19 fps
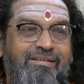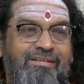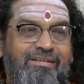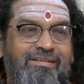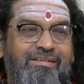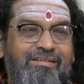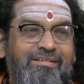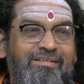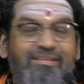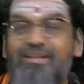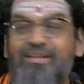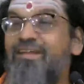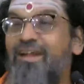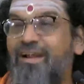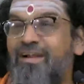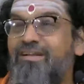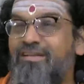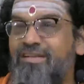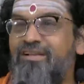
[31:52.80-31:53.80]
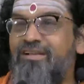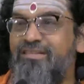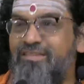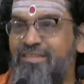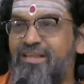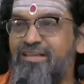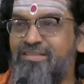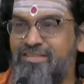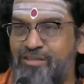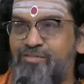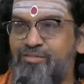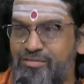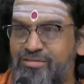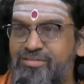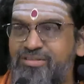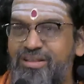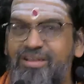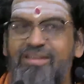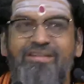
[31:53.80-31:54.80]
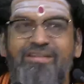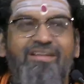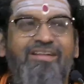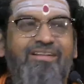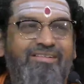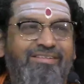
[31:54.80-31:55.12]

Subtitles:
There are 100 things associated.